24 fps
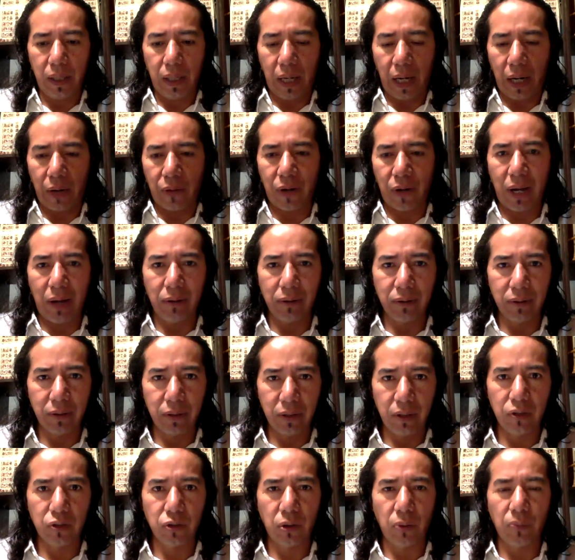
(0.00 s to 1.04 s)
around
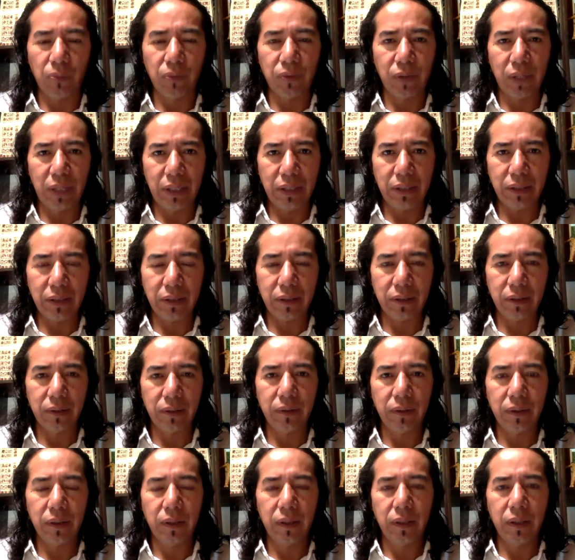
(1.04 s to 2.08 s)
some trees,
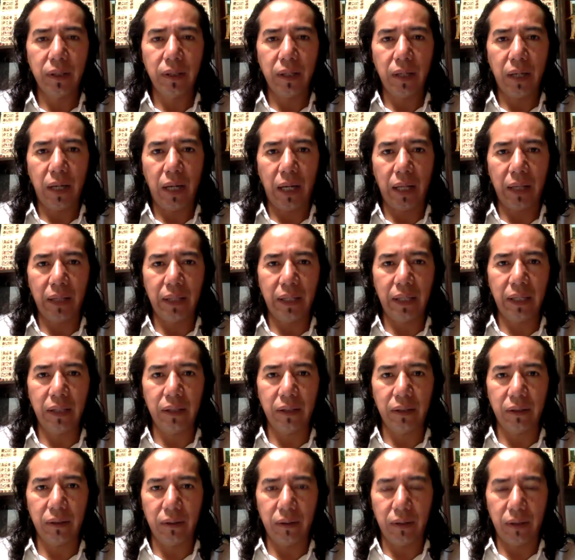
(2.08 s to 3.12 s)
and
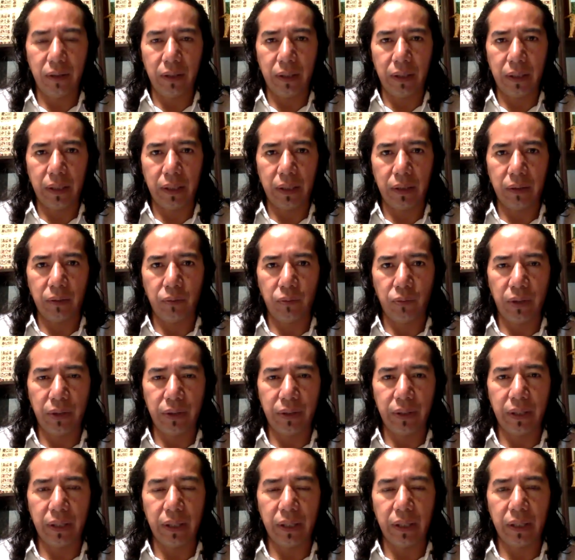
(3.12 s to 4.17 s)
then uh, with
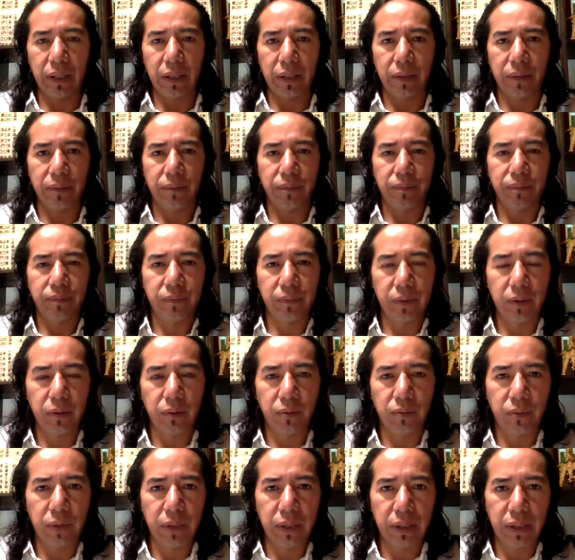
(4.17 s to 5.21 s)
the
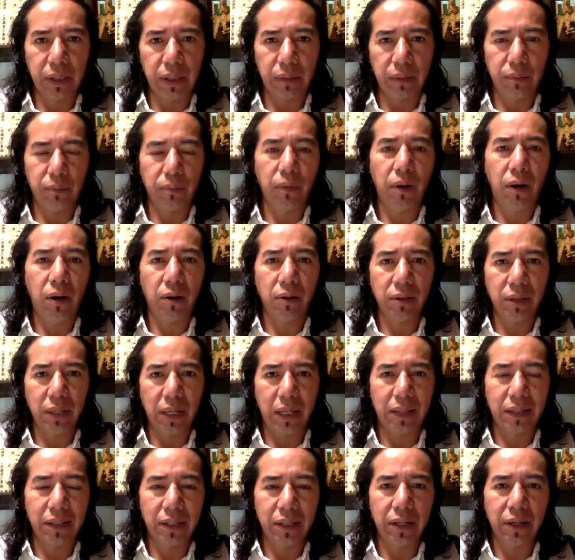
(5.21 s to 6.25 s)
with the mud
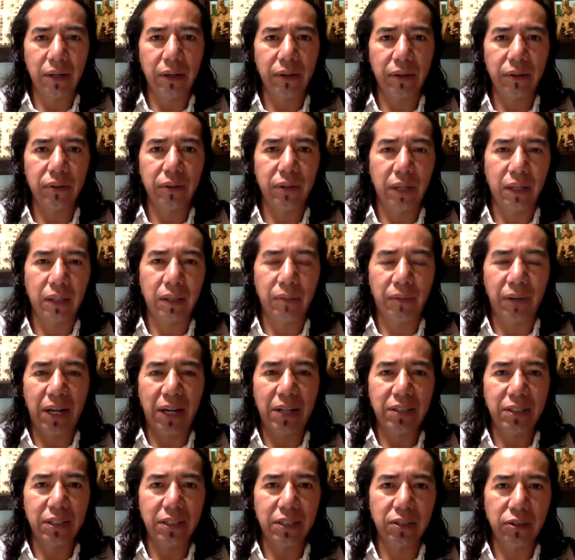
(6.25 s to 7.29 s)
and the earth and the
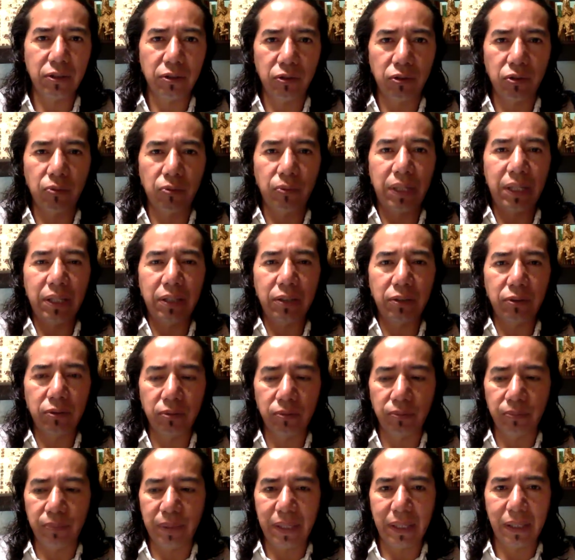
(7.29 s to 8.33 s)
branches, you begin to
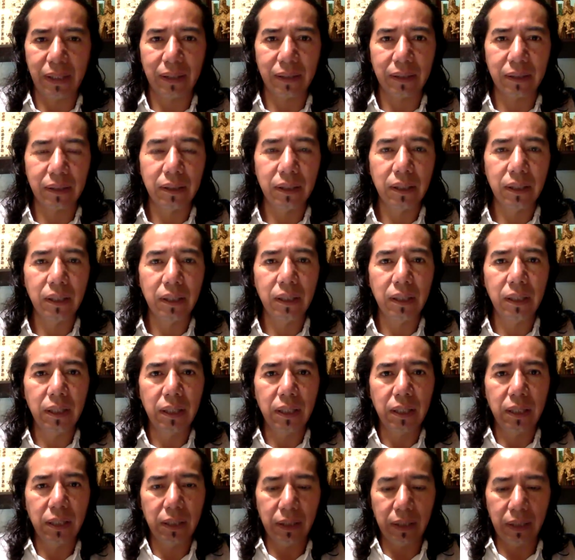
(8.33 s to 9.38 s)
build
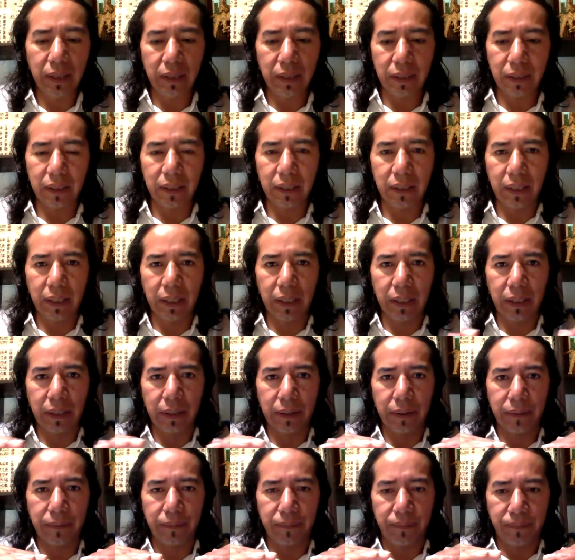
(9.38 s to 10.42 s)
this
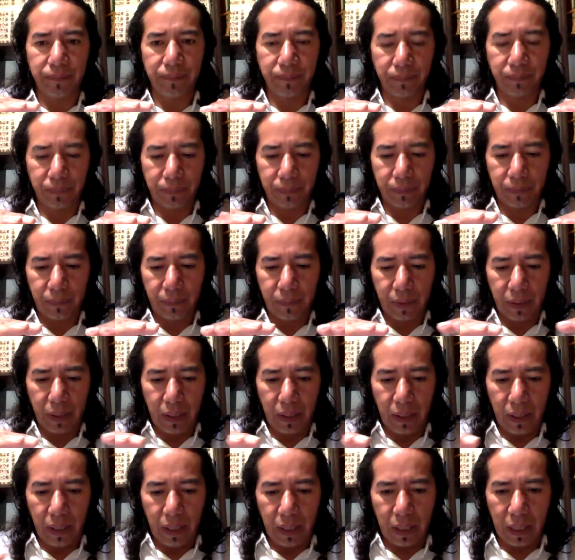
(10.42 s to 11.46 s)
uh,
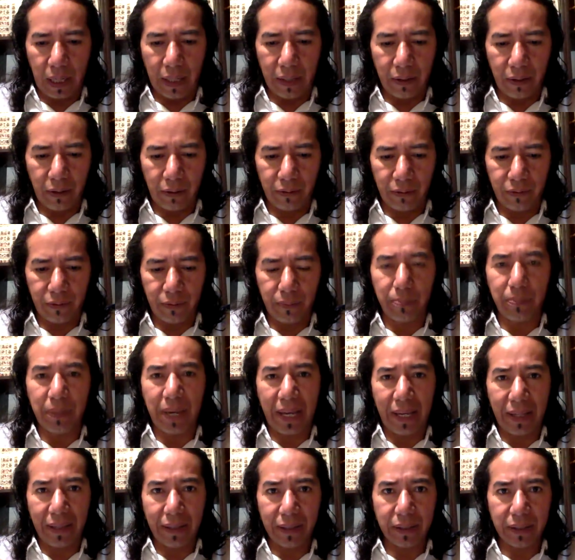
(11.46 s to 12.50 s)
kind of
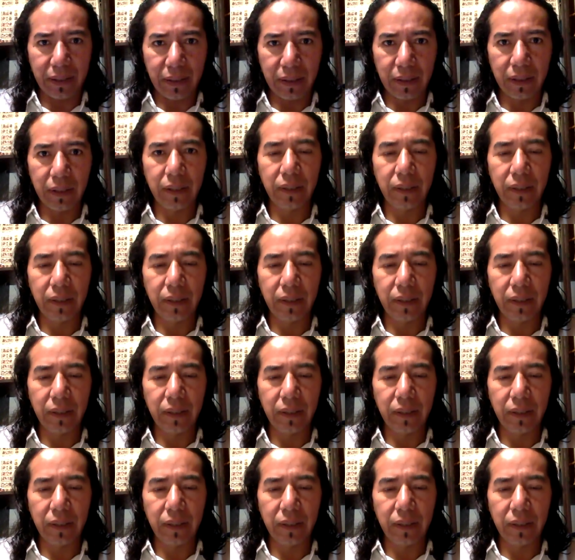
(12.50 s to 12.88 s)
beds,